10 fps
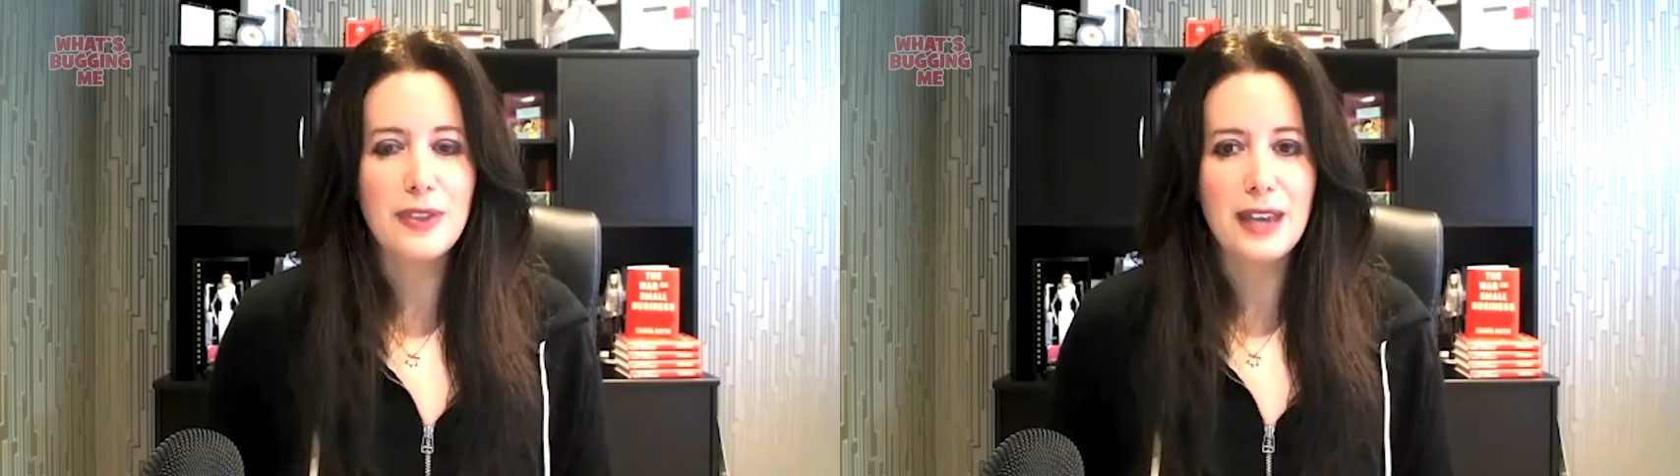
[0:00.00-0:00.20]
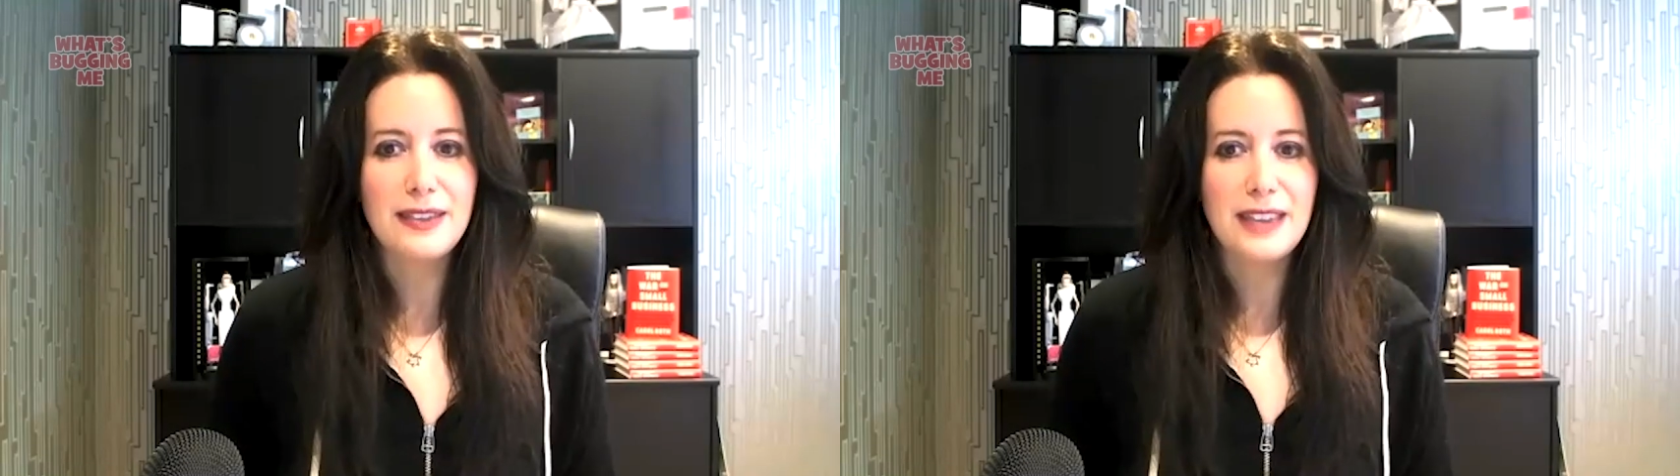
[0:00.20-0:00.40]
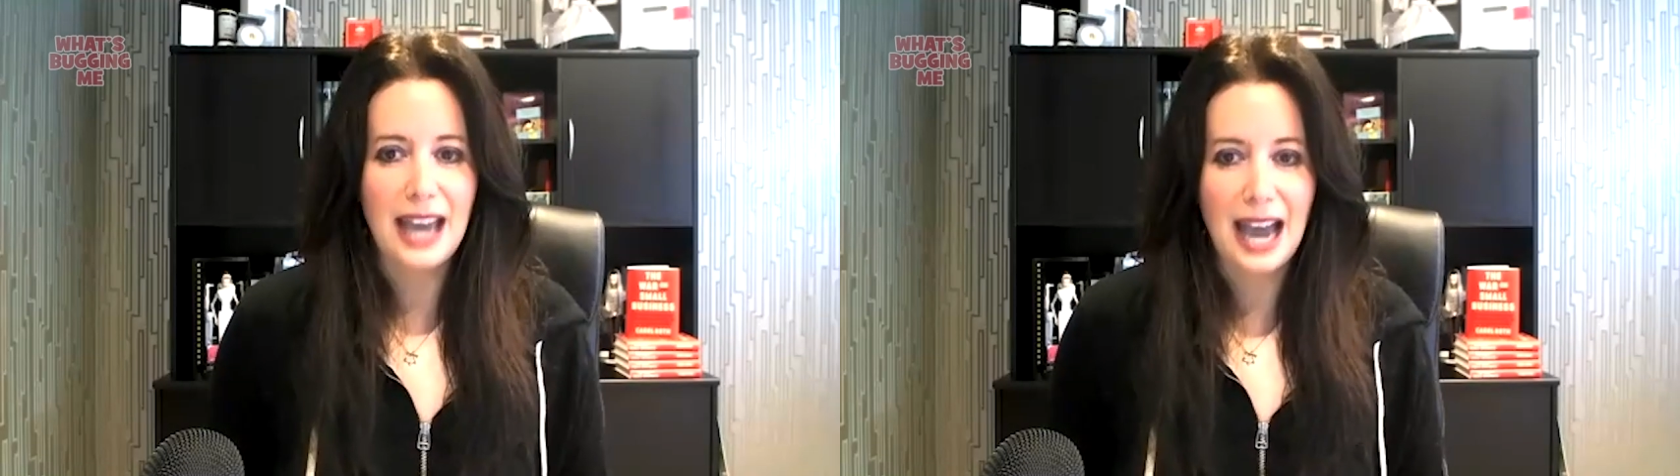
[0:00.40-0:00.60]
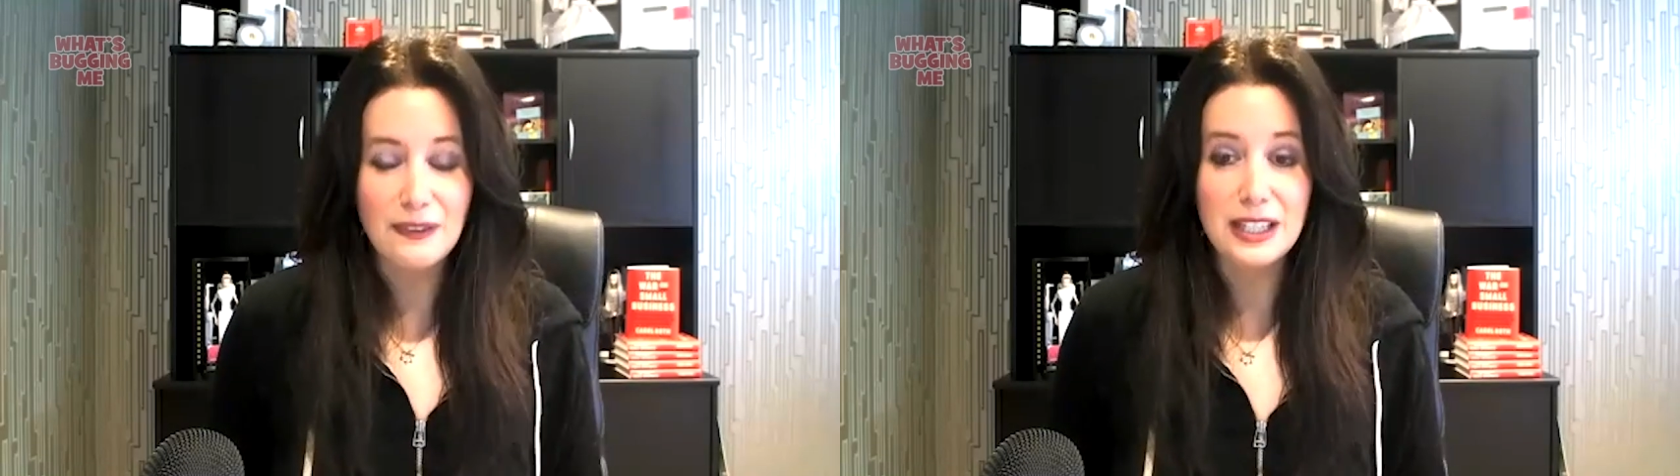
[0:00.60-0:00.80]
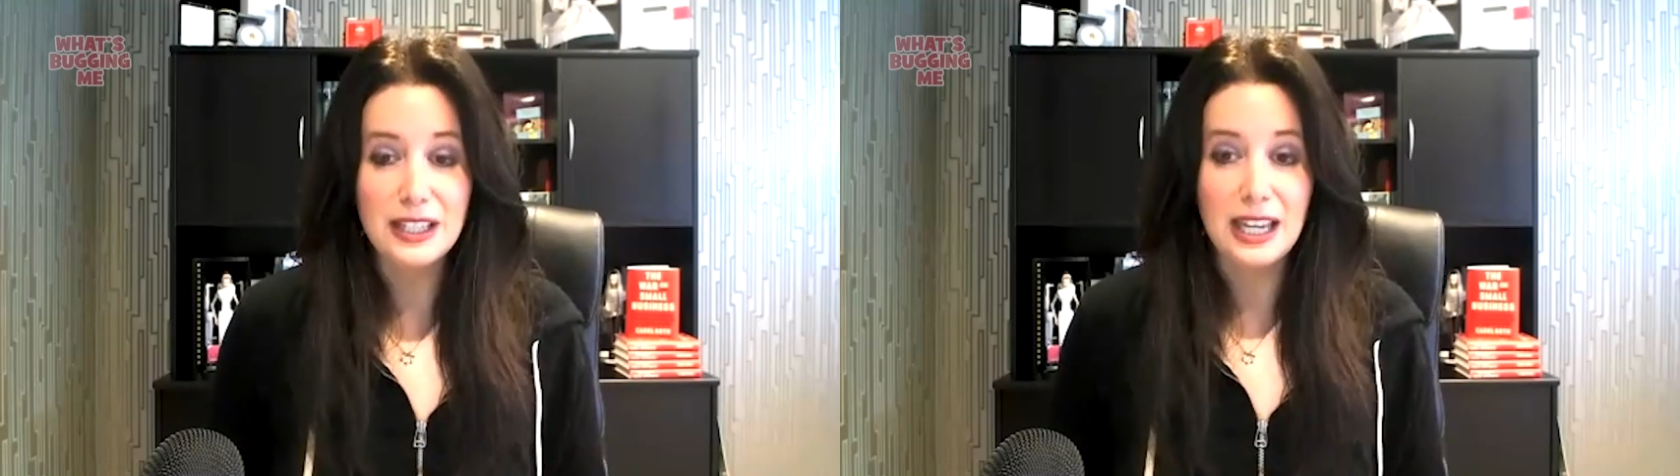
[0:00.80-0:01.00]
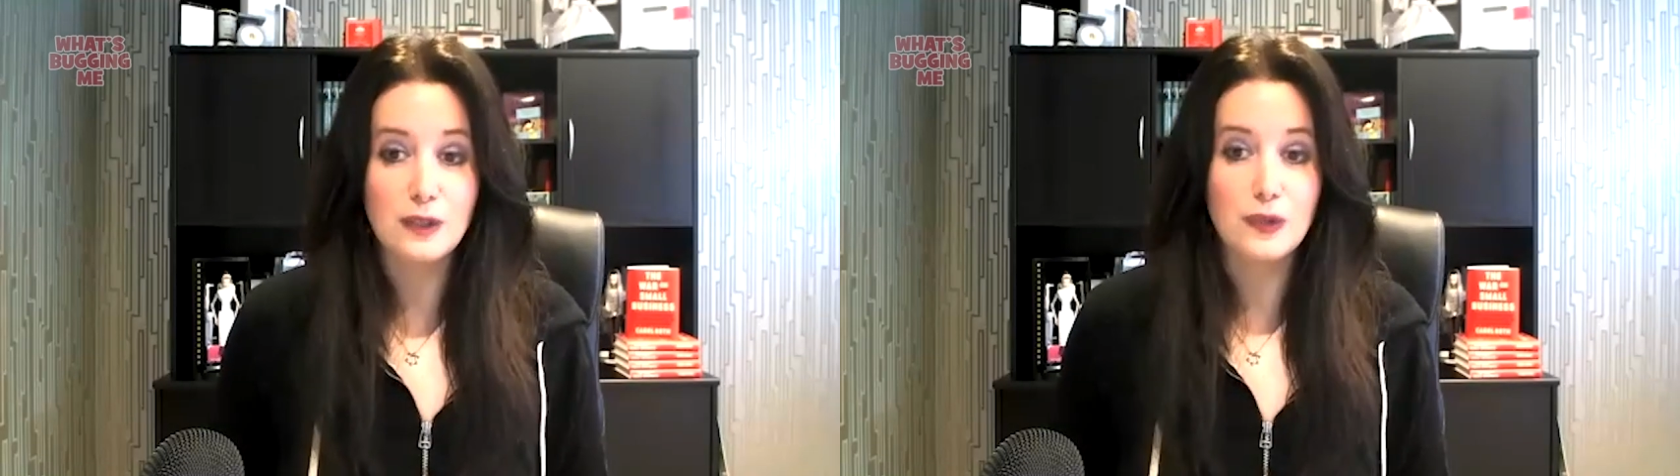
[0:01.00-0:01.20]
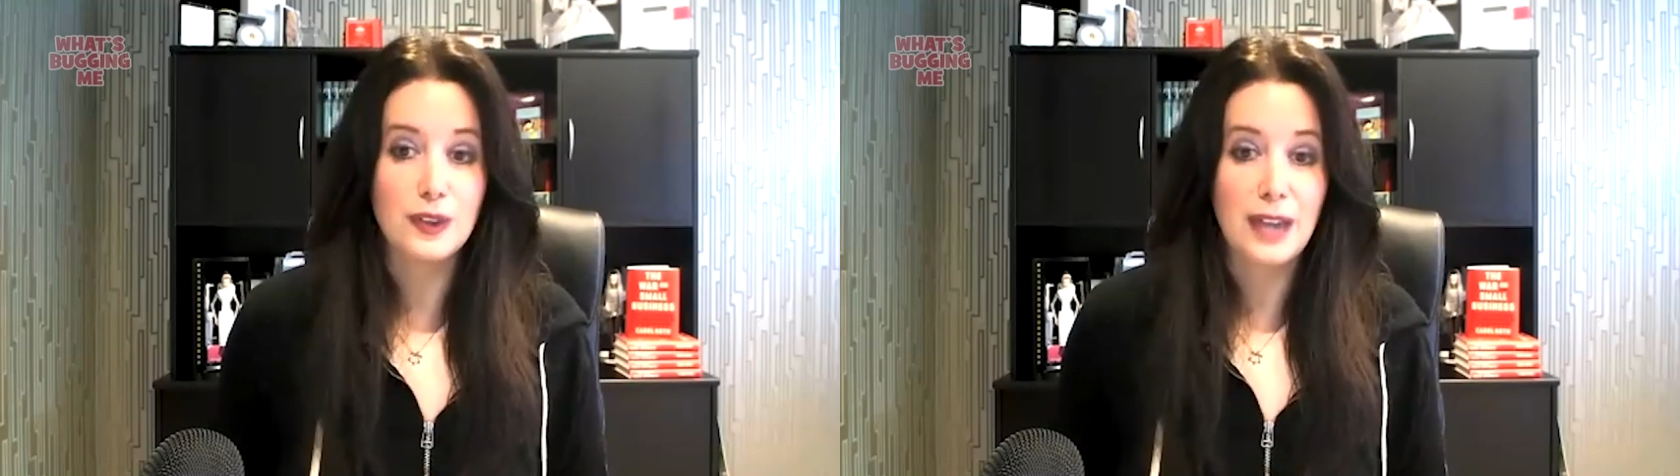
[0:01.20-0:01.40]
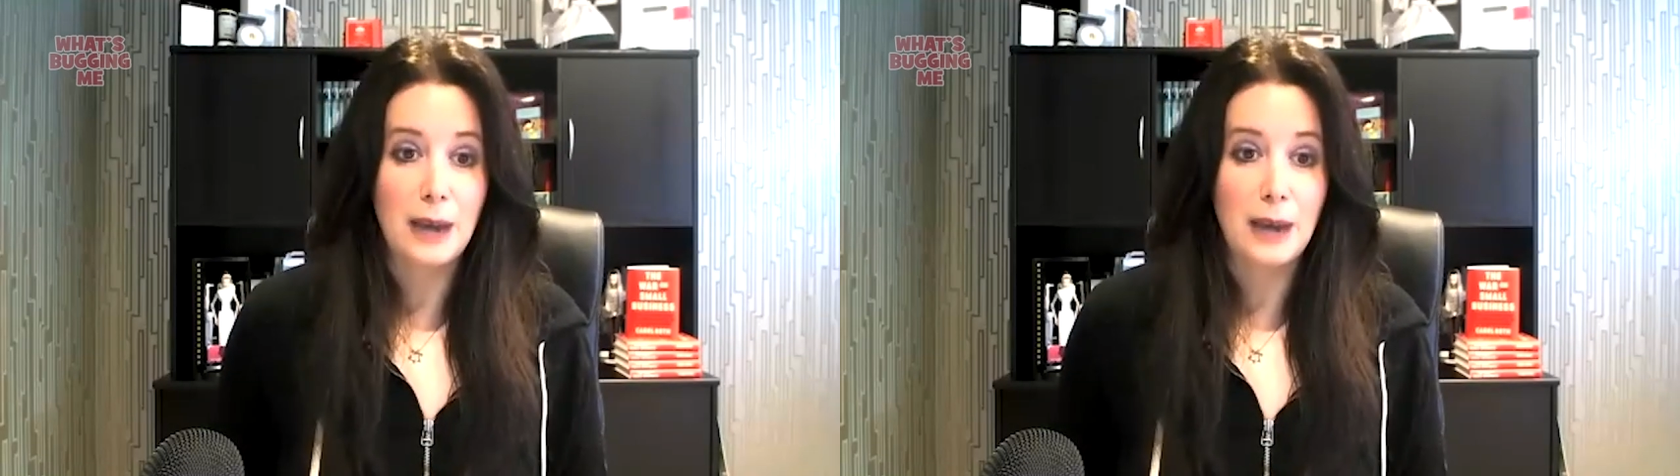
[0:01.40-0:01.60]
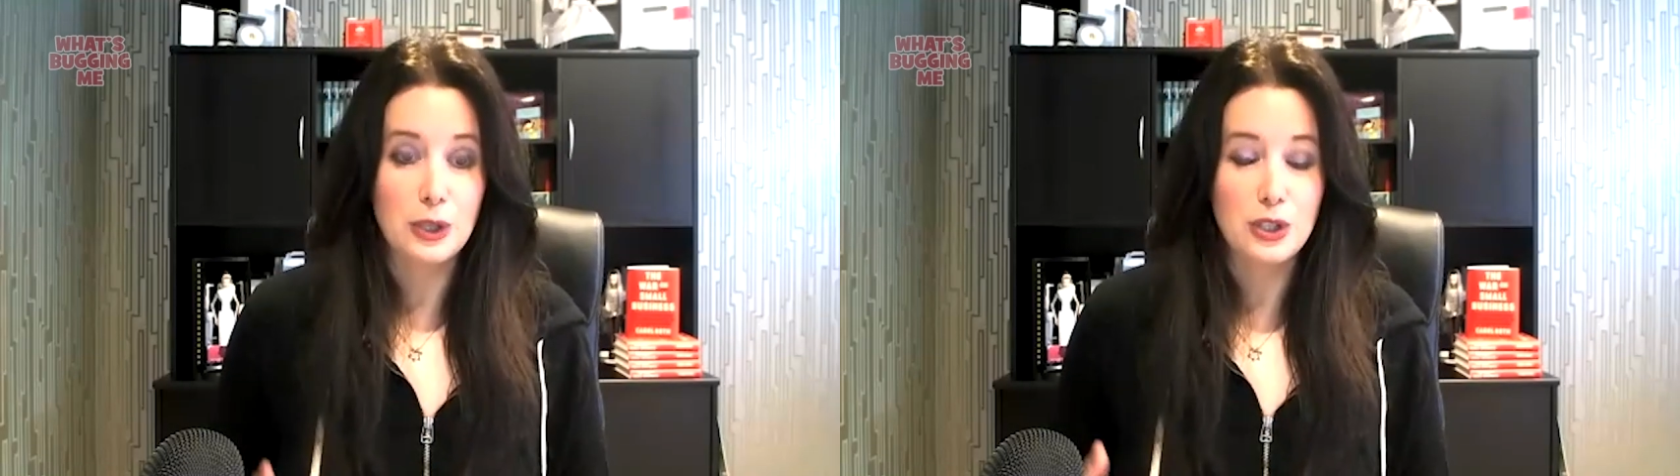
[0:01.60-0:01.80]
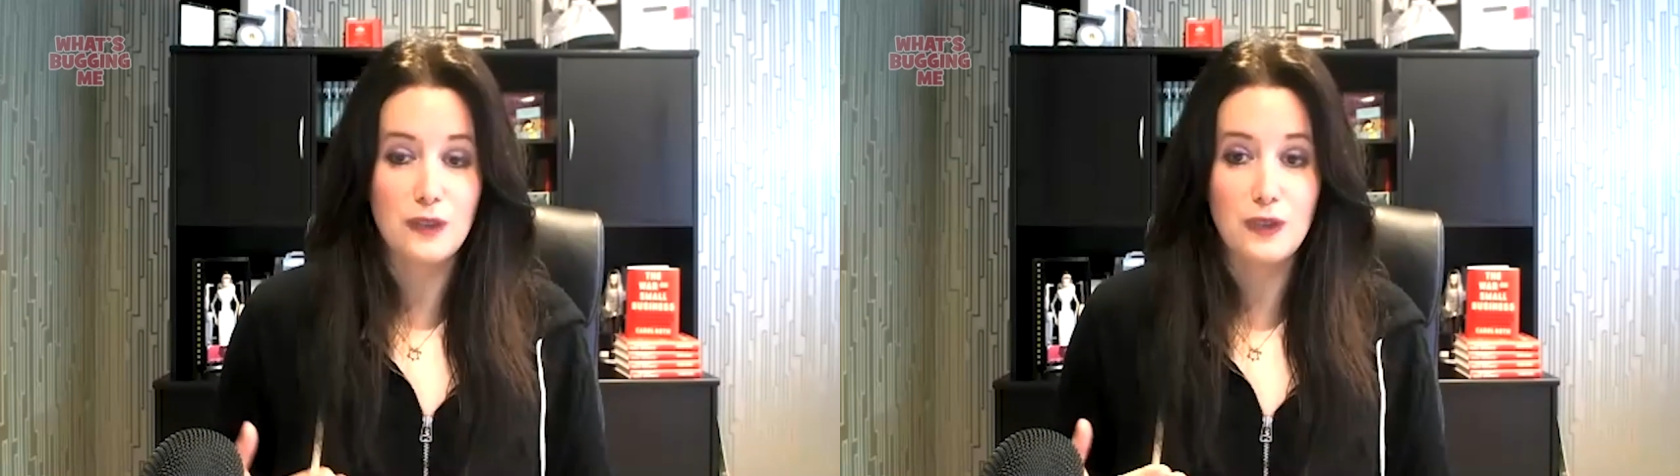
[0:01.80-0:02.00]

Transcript: that they advocated for that, which if you